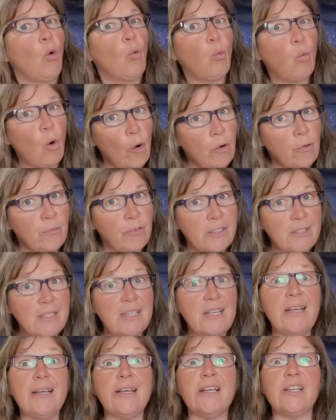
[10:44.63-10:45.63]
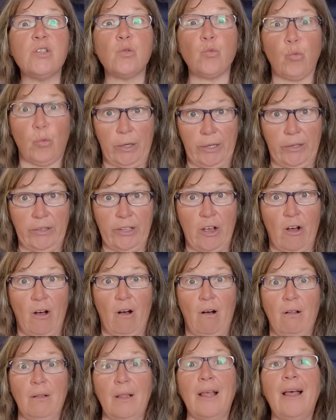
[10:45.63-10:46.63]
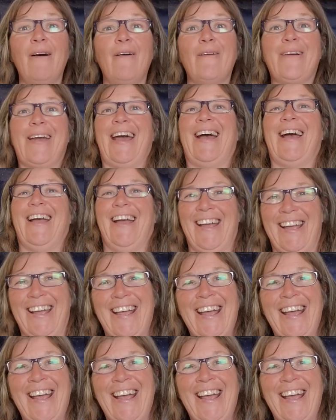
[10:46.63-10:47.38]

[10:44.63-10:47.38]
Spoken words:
Road fatigue is real, y'all, okay?